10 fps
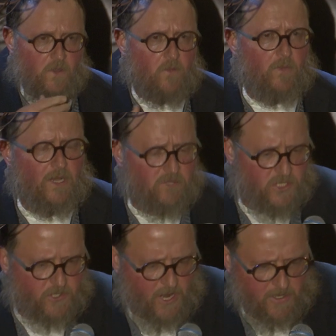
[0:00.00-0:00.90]
When I was
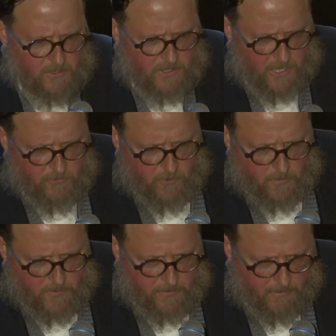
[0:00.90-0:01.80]
a child and I grew
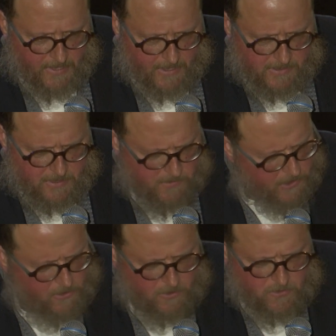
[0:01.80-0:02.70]
up in Rabbi Geltz, I'm going to
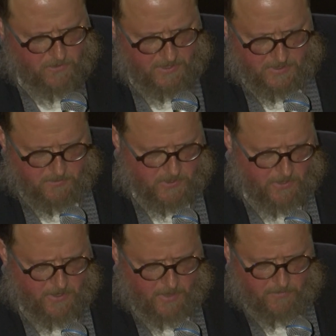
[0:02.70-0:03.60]
close with this. I'm
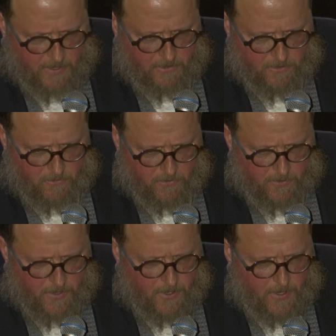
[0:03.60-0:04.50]
sorry that I'm taking you.
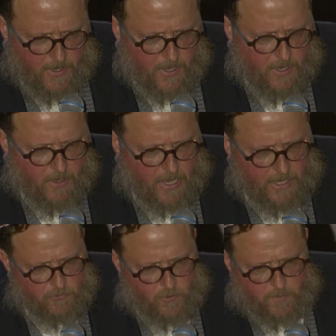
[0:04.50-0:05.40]
And
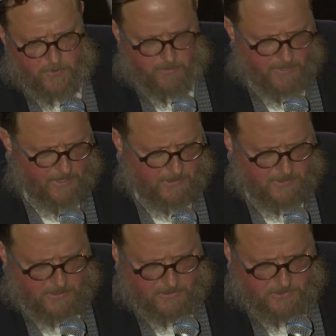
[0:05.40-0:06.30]
I up in Rabbi
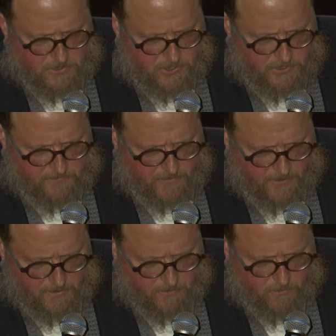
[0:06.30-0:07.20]
Geltz's yeshiva,
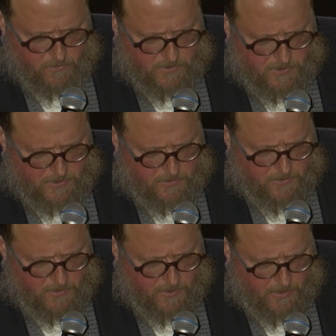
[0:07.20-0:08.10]
who was a
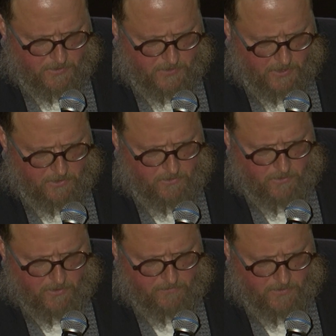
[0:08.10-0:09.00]

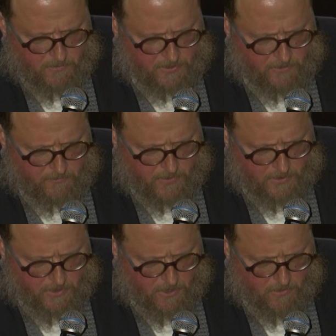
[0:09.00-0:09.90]
son-in-law of the Michtav
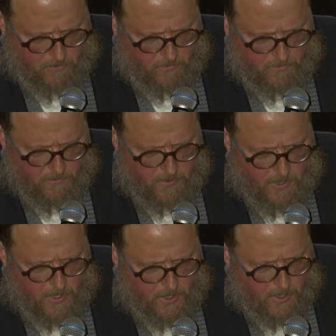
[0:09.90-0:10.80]
Melio.
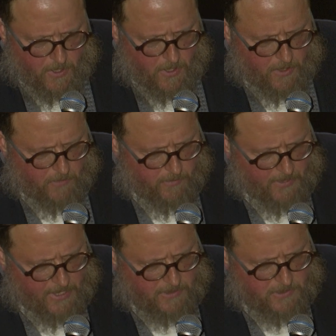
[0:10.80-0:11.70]
Rabbi
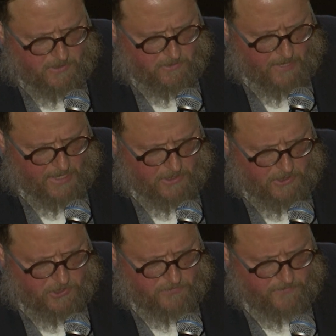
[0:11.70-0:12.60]
Geltzeler had a
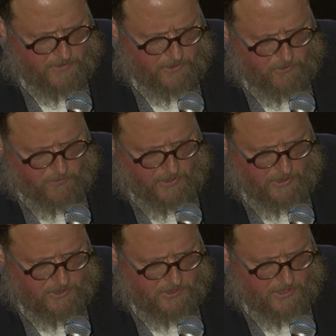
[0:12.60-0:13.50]
yeshiva in
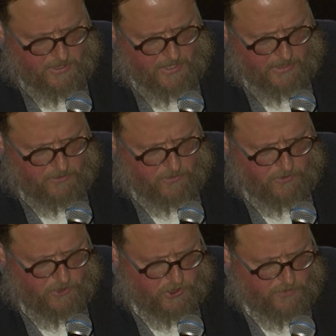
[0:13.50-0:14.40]
Queens, and in that
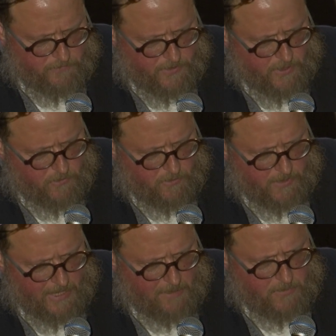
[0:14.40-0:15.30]
yeshiva there were
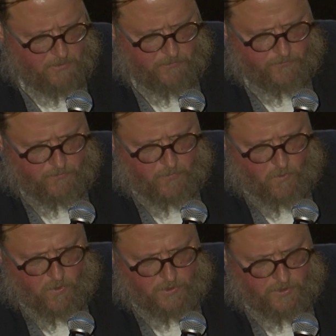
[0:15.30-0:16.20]
melandim from
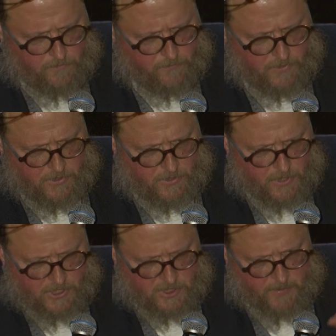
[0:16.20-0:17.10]
all different
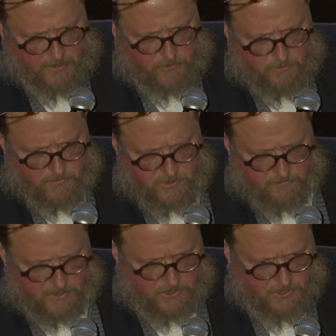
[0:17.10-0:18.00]
spectrums
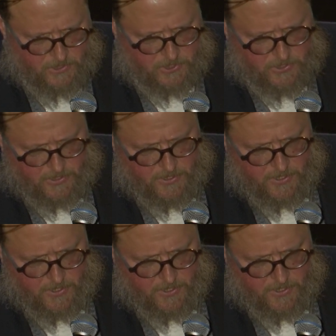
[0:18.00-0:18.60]
of Chasidisha